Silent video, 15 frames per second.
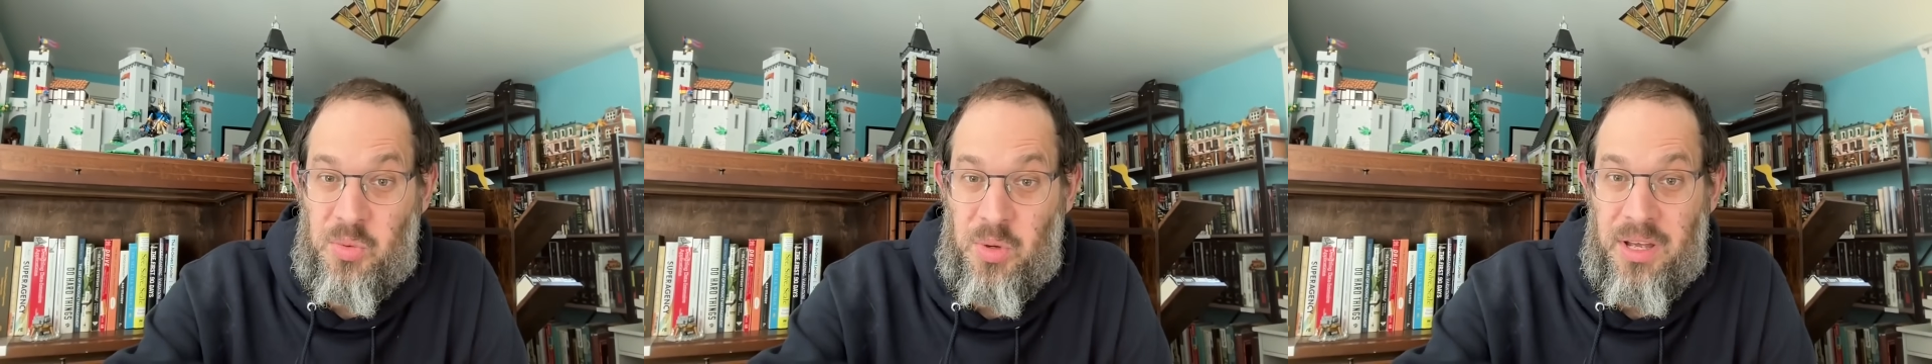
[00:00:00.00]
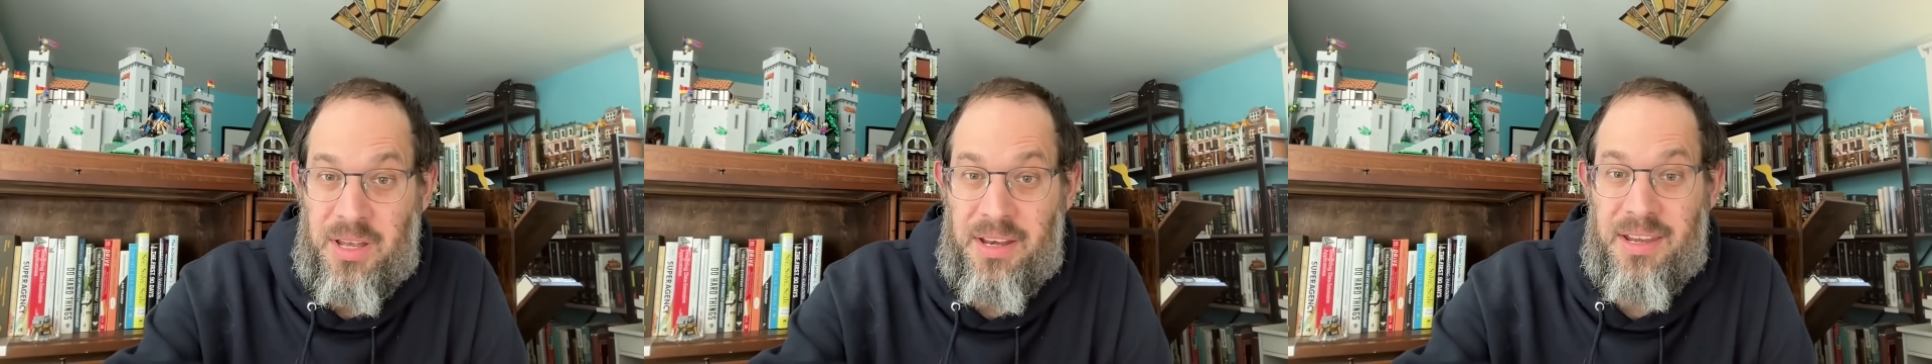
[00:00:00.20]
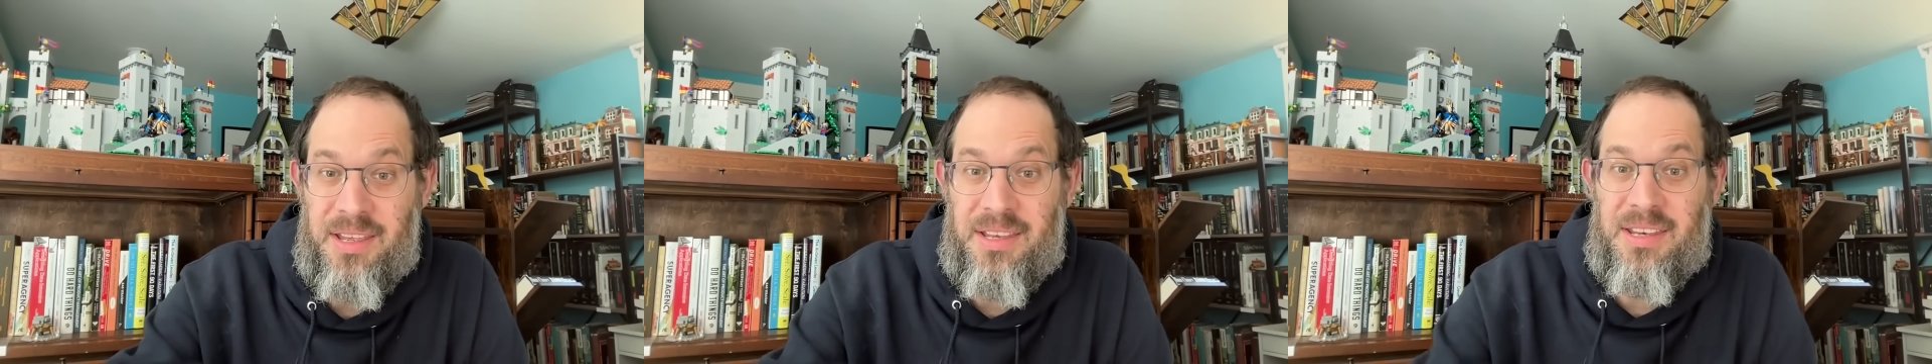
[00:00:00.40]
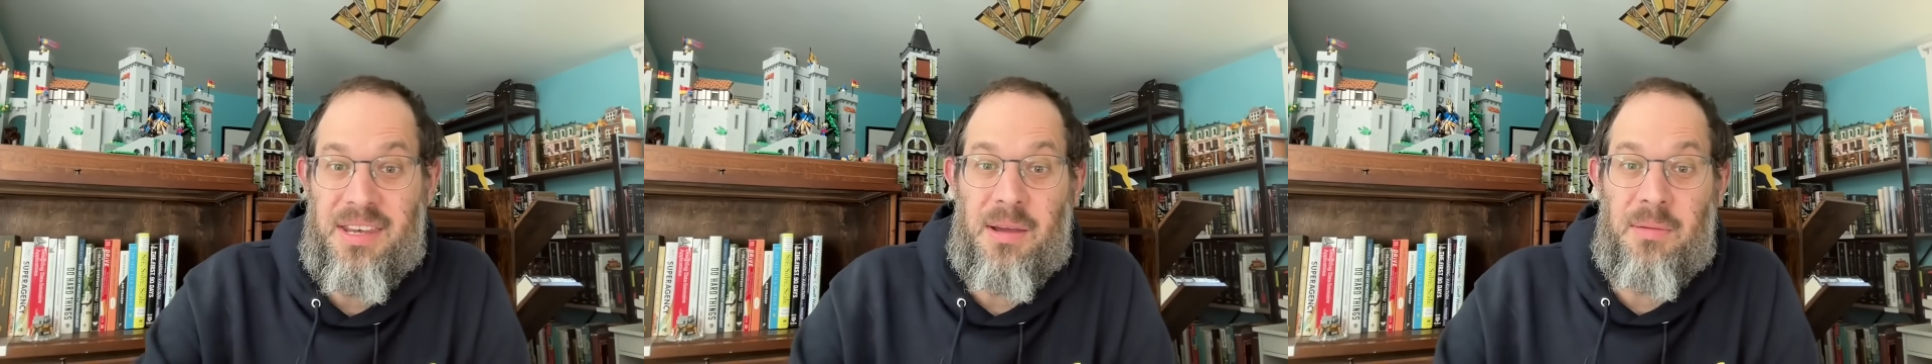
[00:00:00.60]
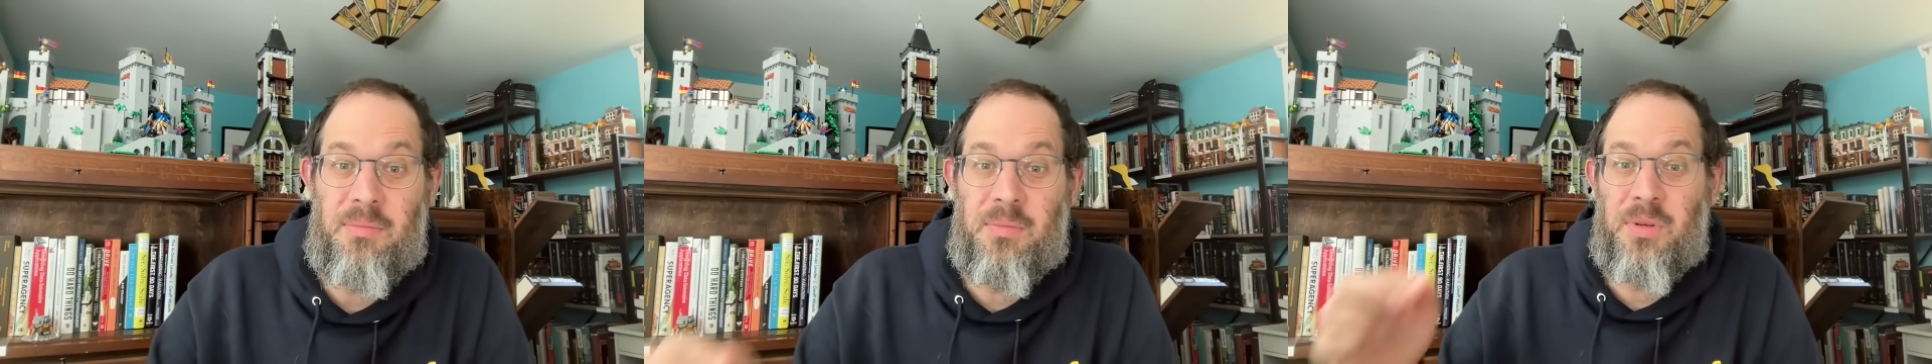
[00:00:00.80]
one,
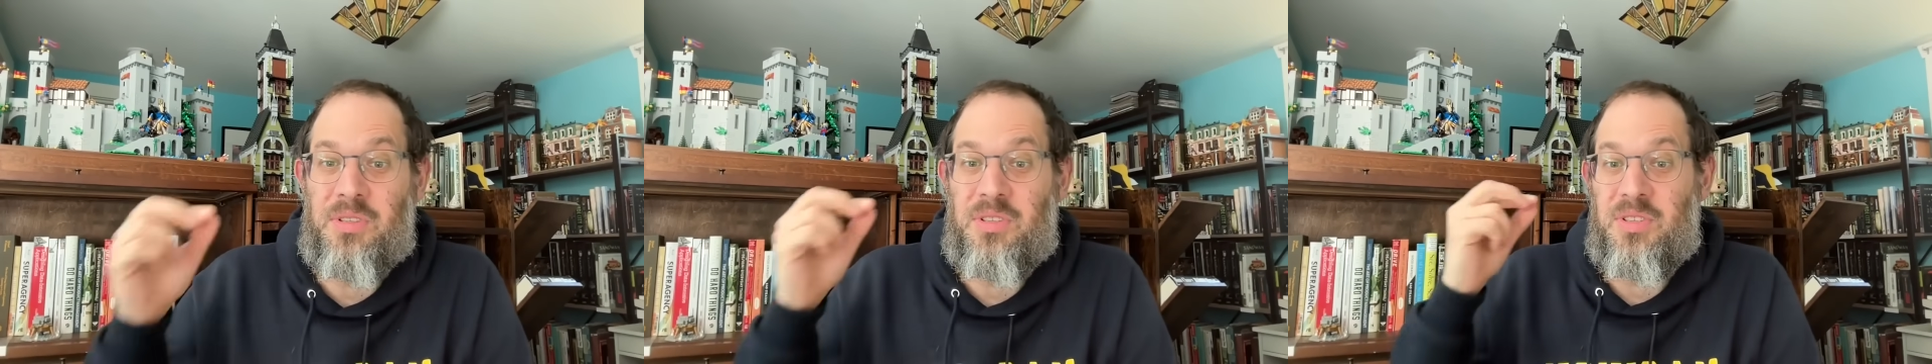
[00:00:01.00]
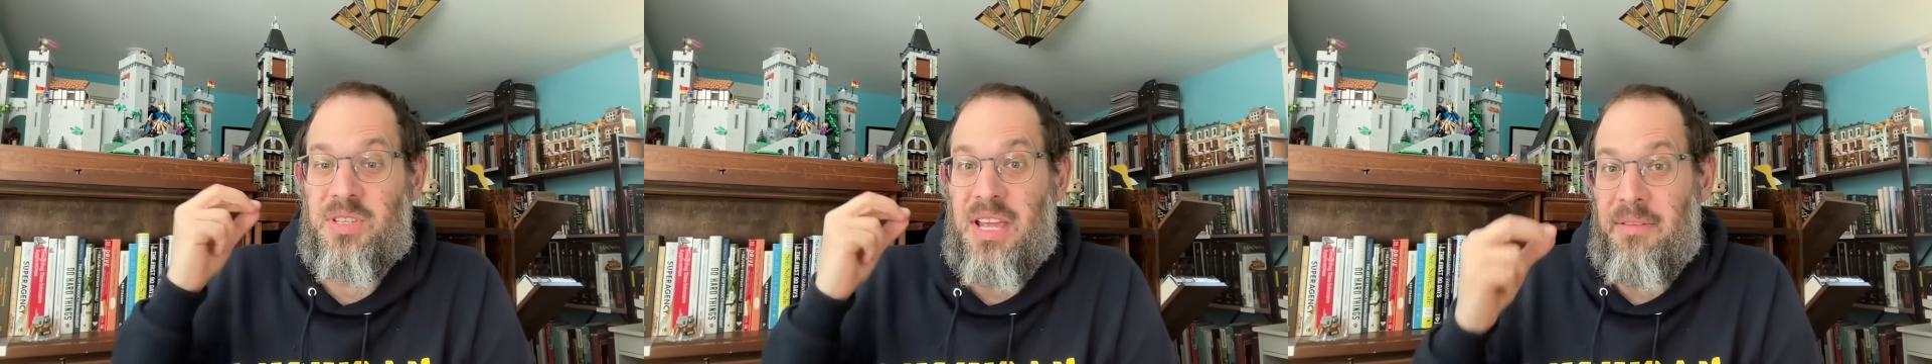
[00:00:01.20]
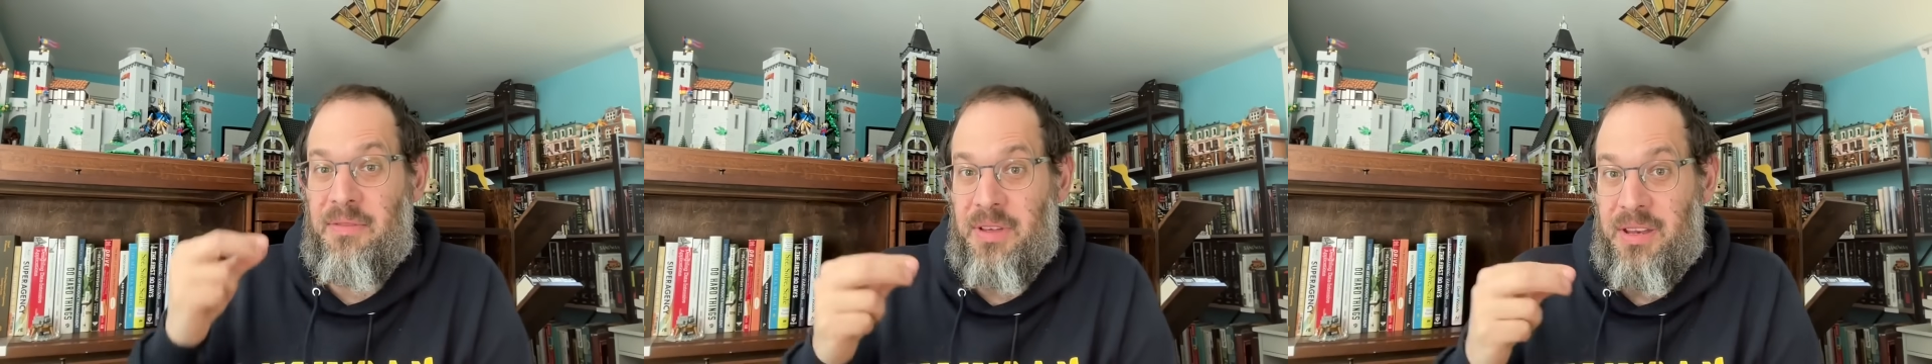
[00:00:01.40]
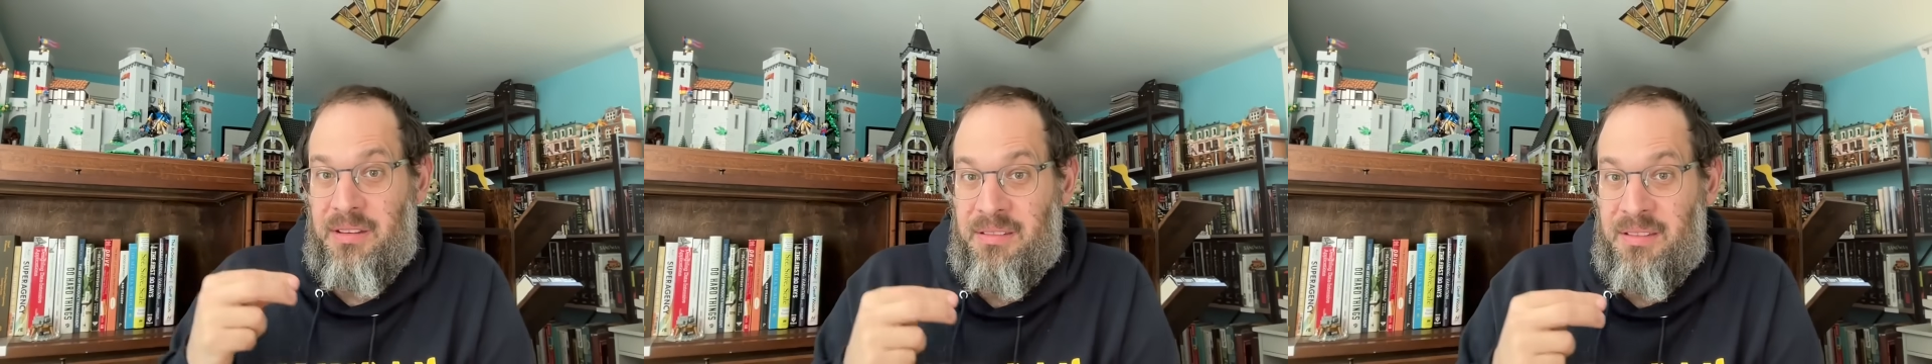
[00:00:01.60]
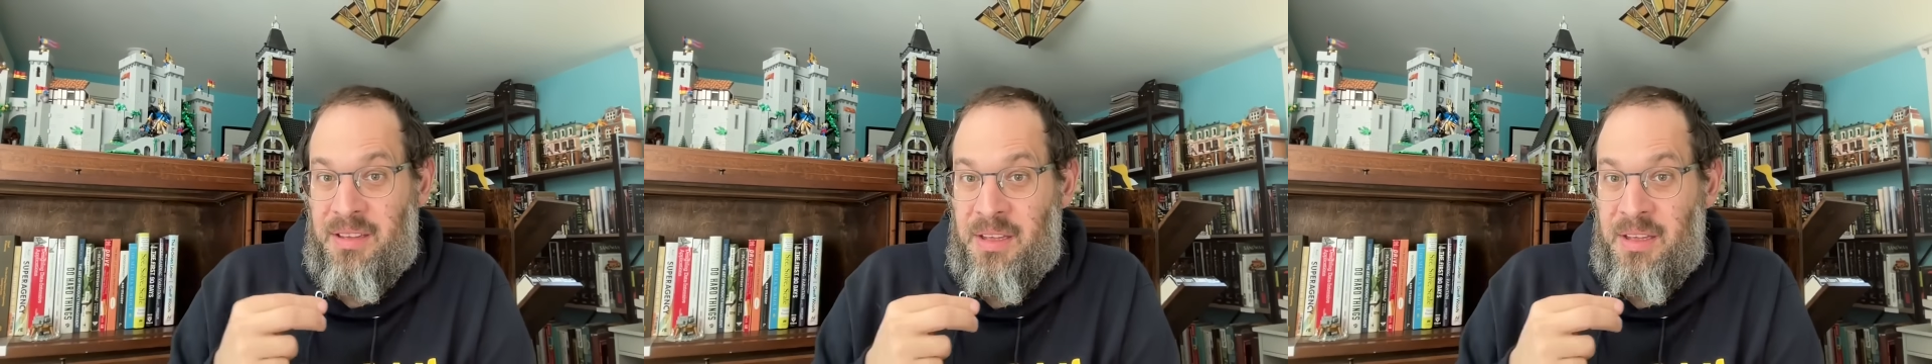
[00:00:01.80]
number seven